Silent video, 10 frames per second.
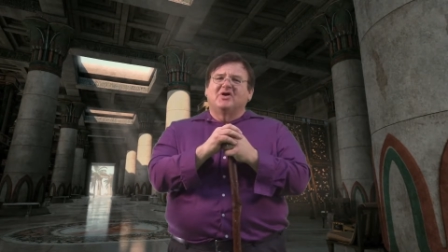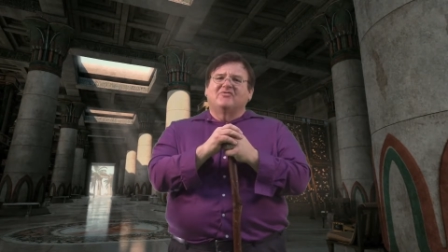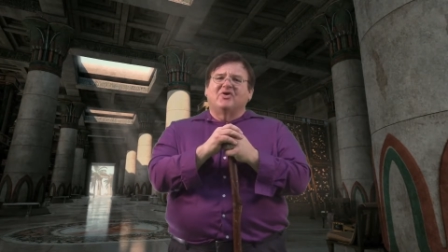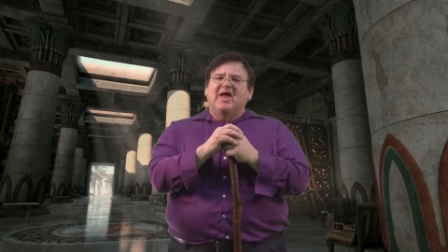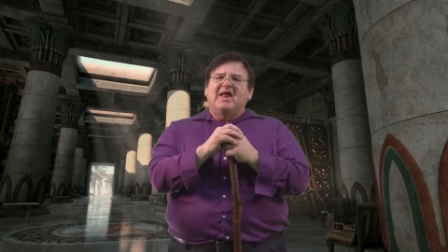
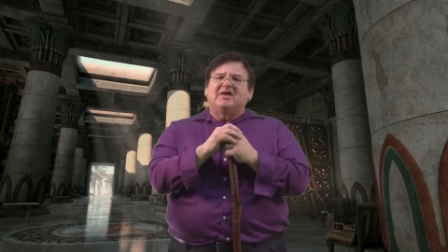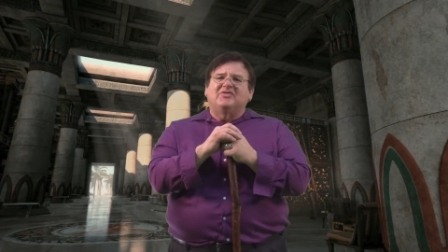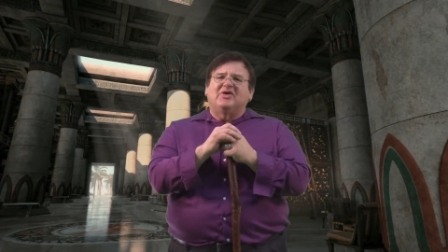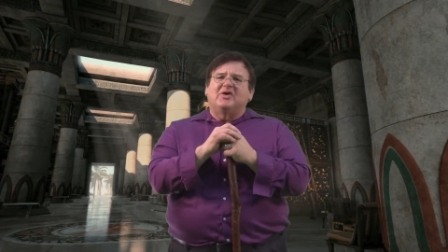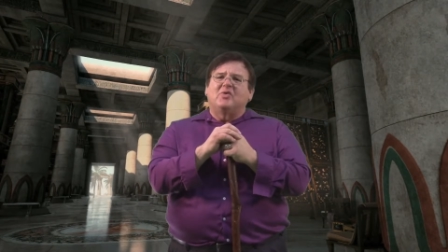for
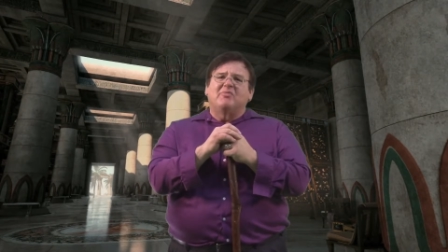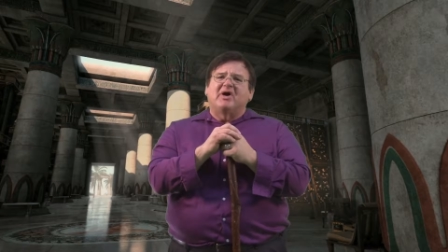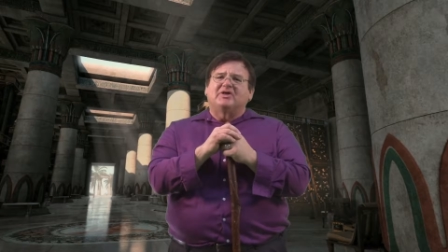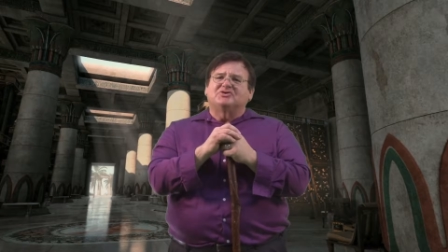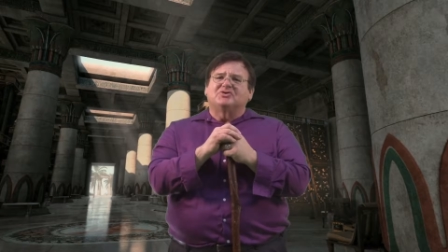anything we
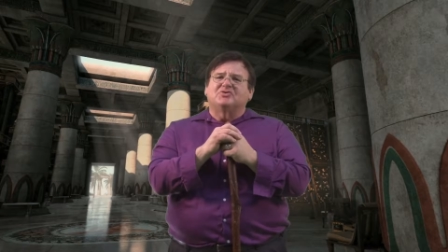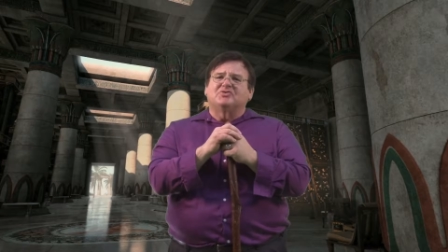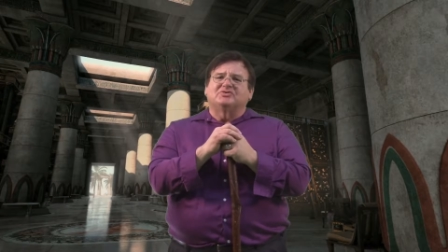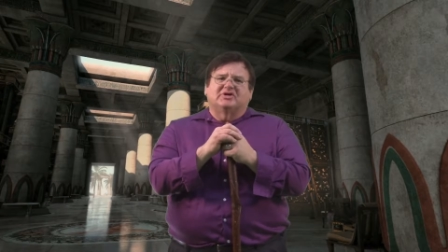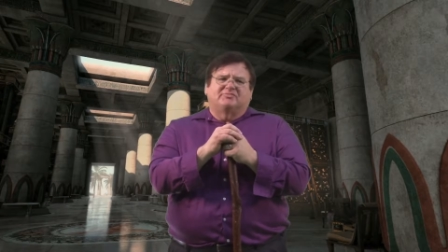might
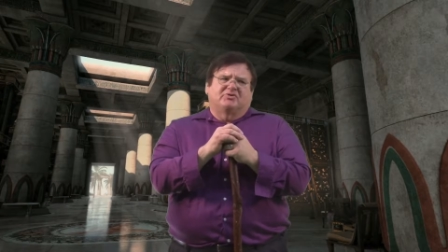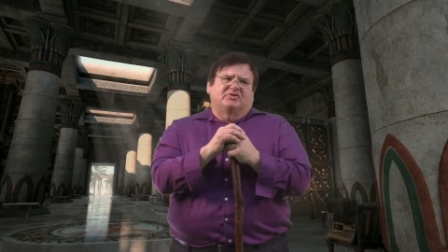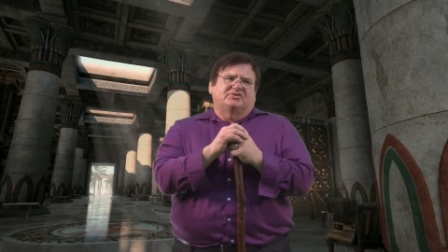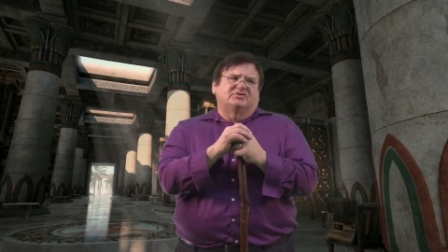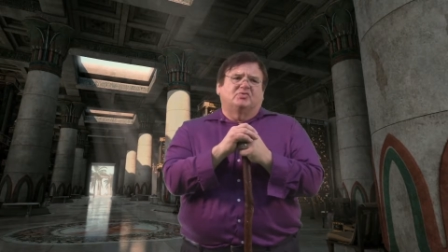choose as
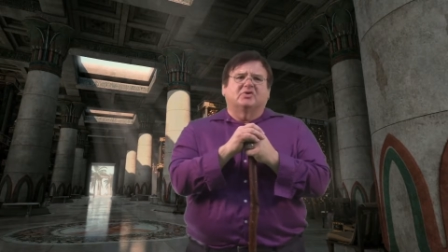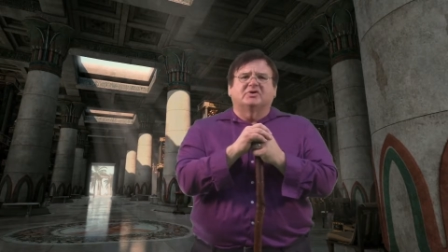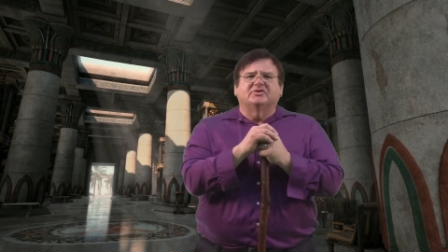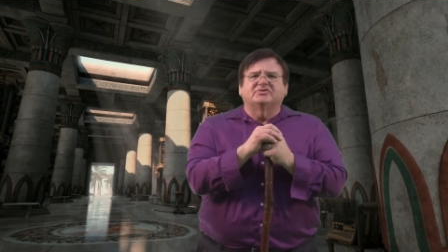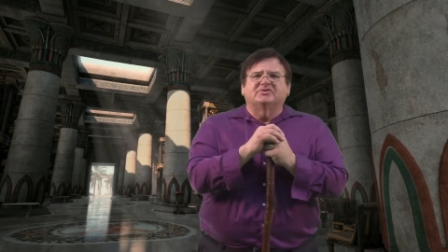persons,
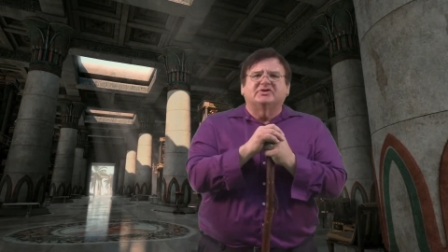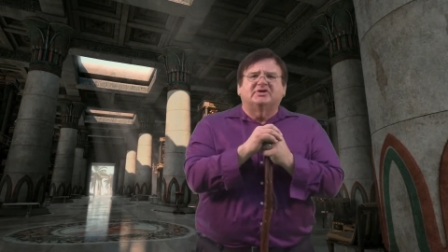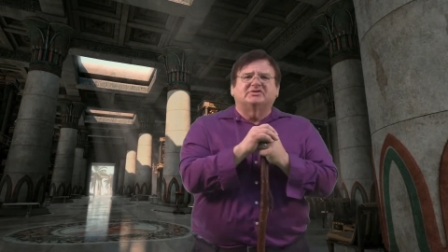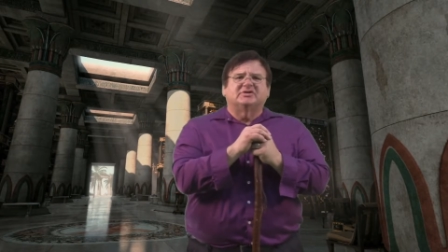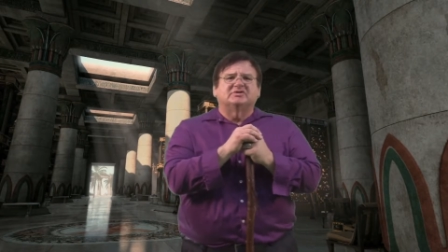workers, or
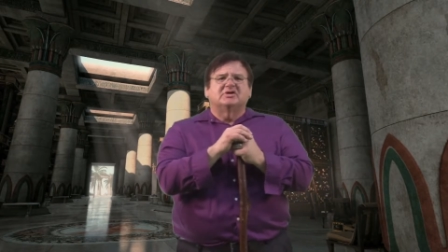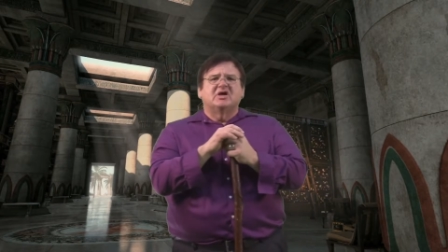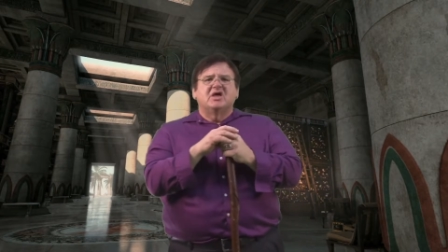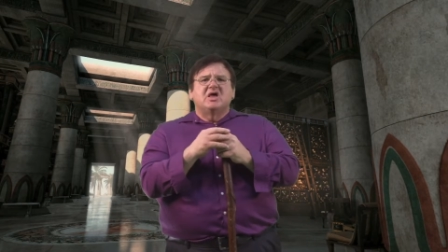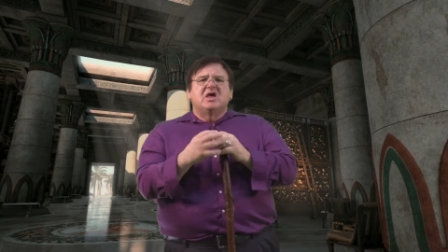citizens.
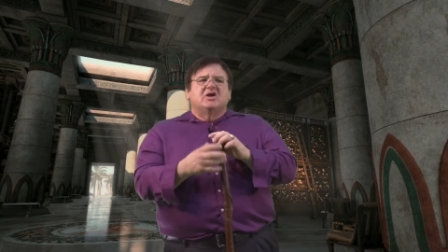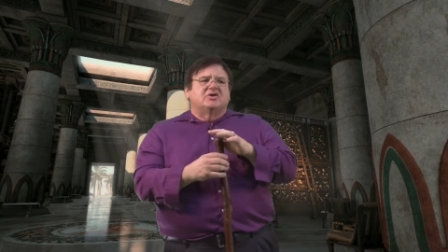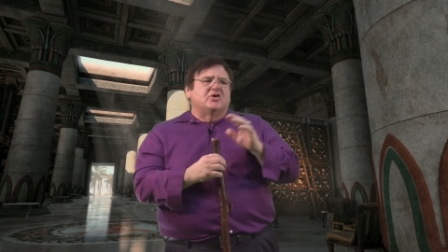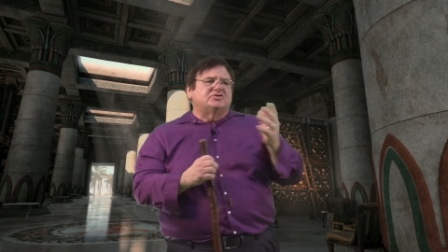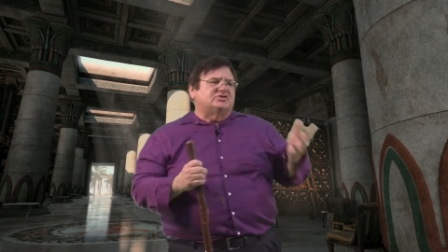
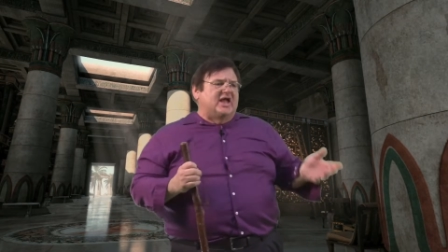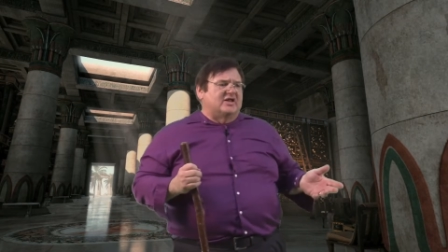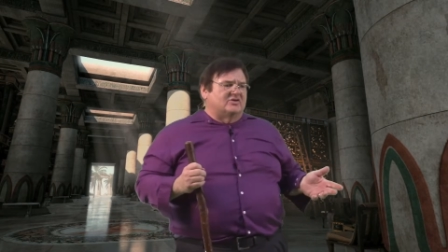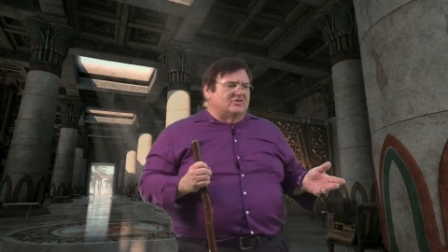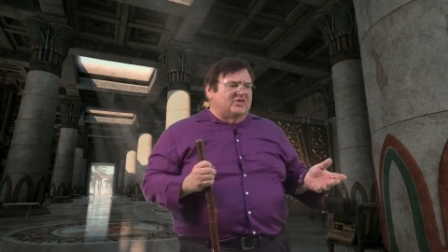No
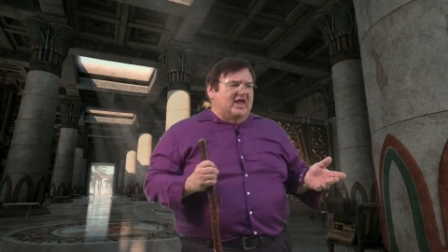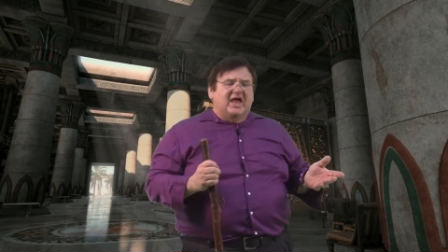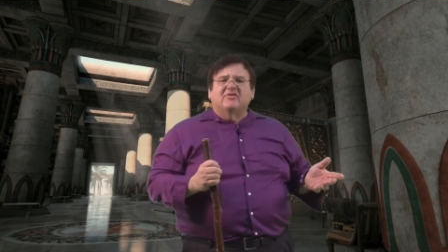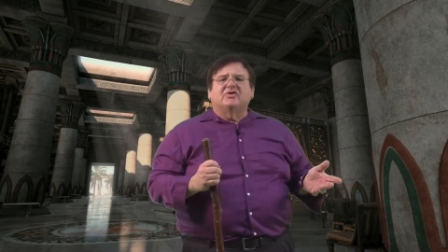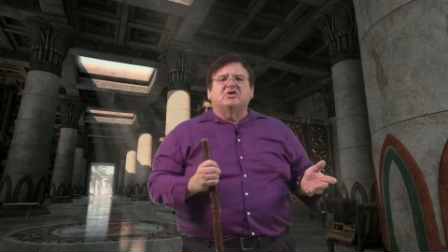standard that
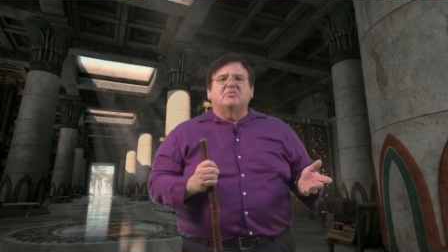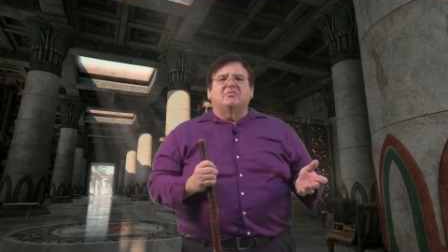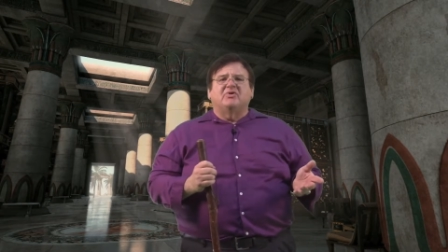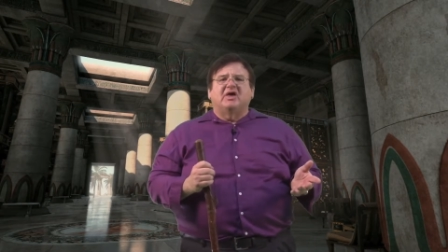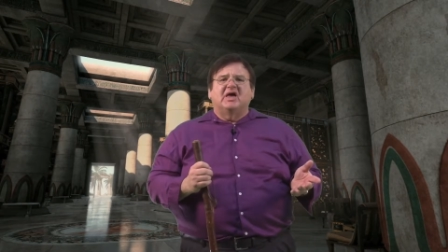every
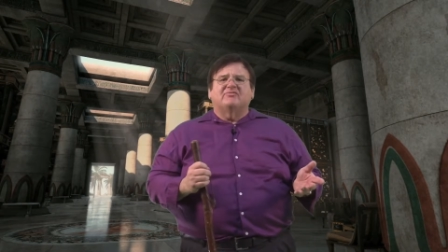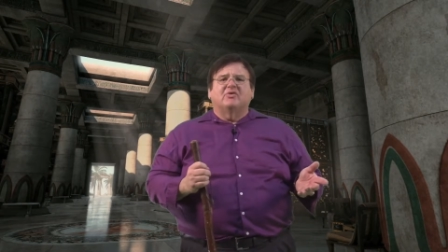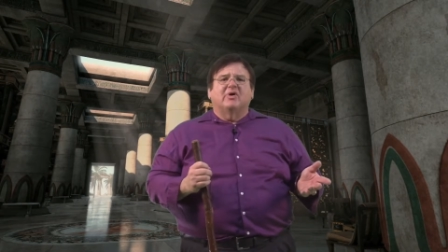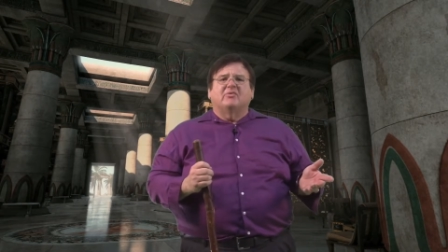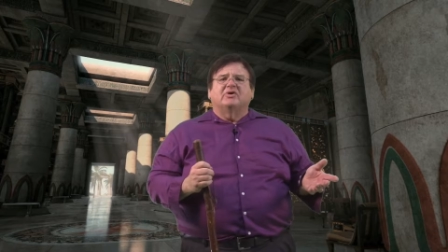human being
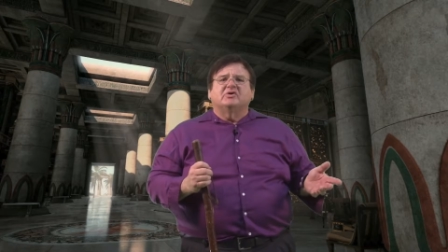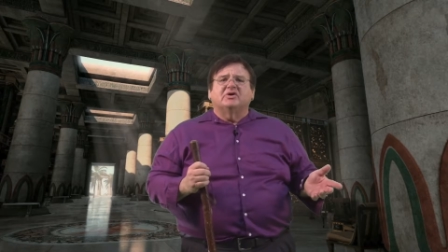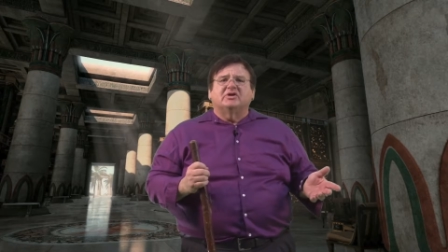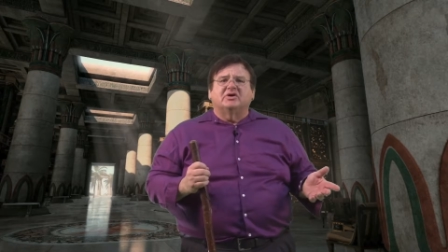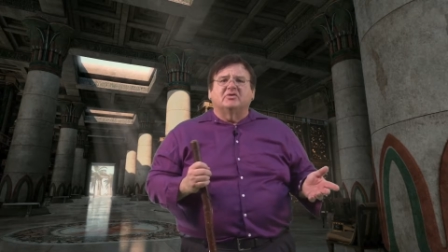everywhere would
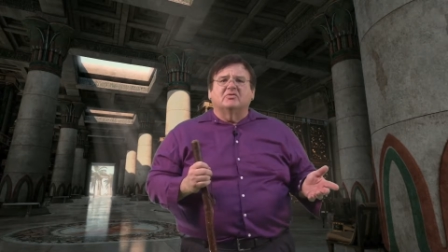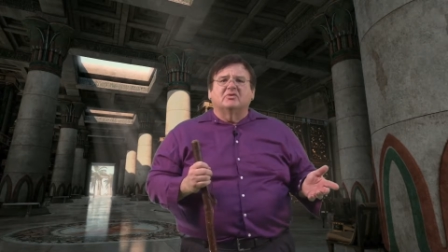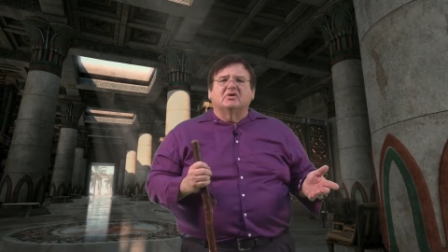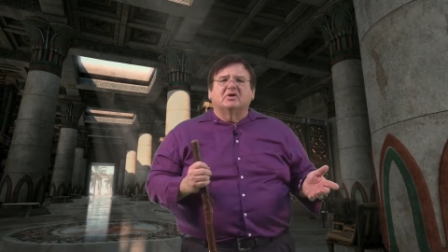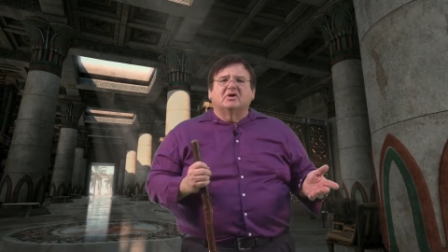agree to.
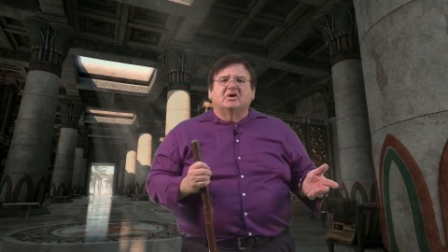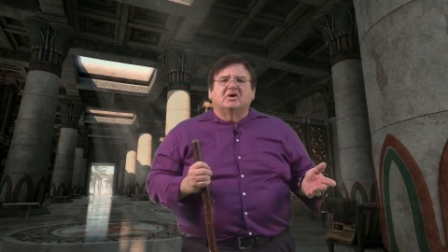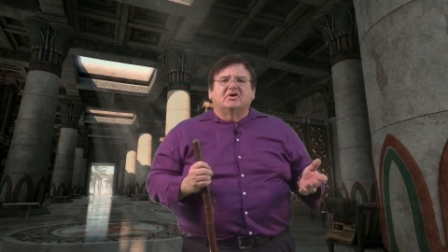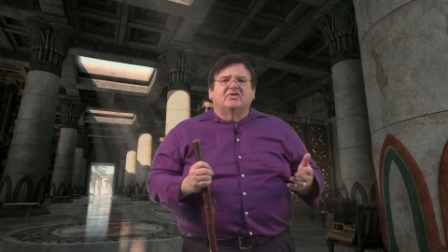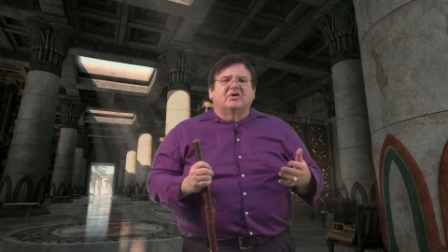
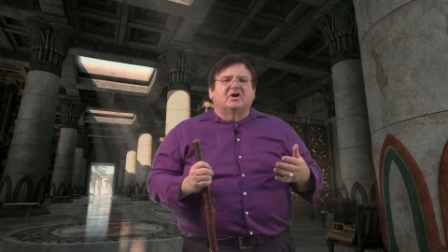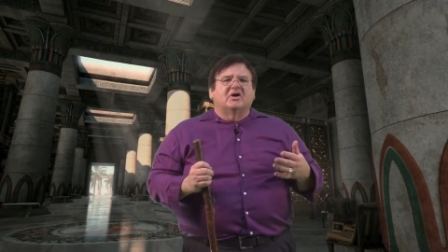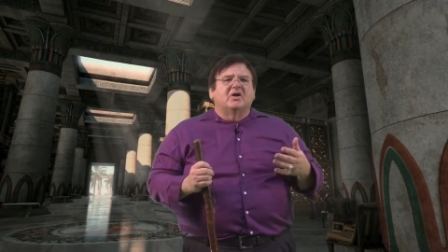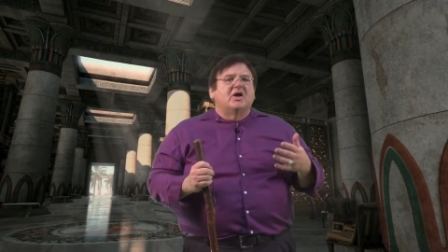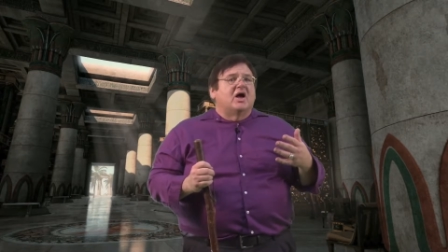There
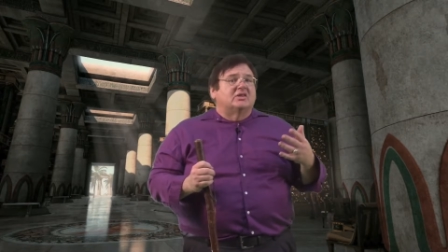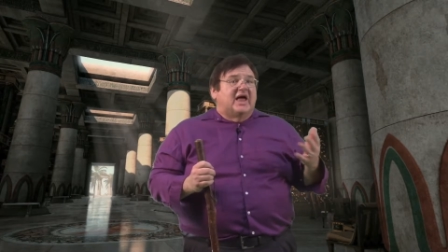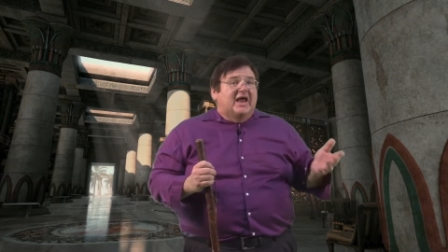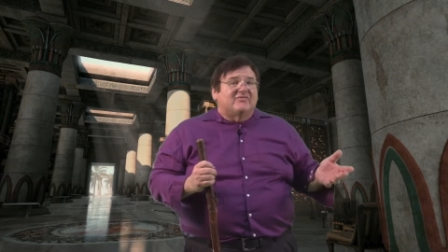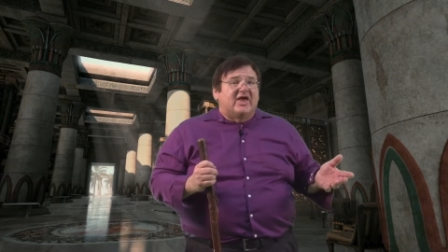are a
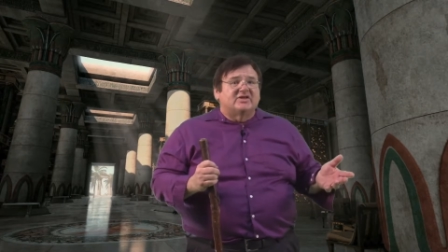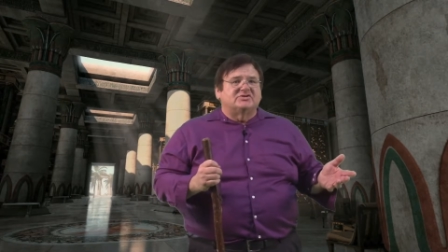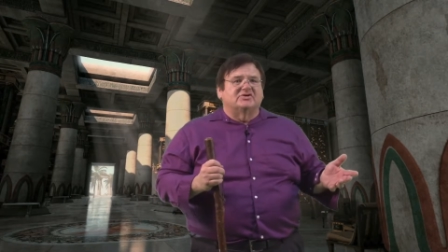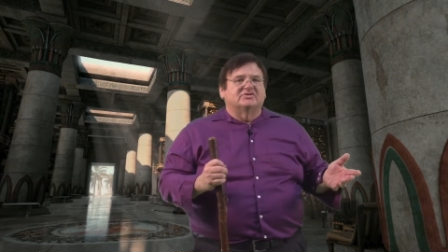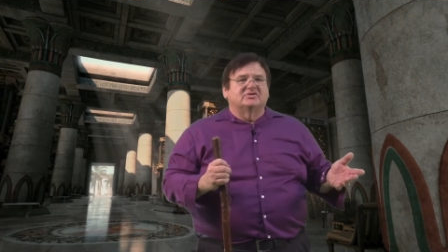lot of
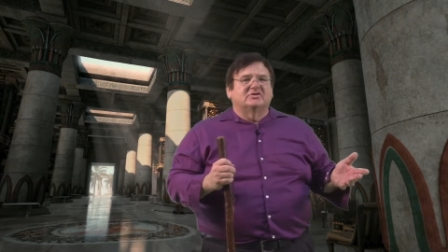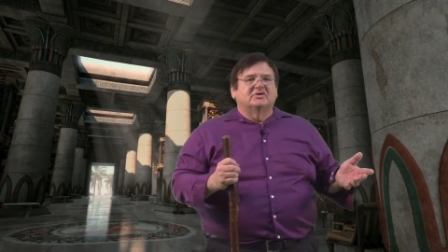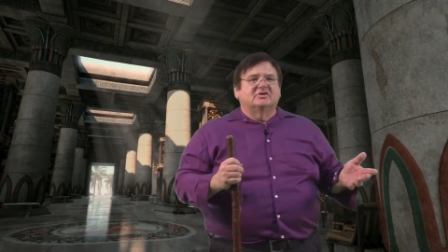answers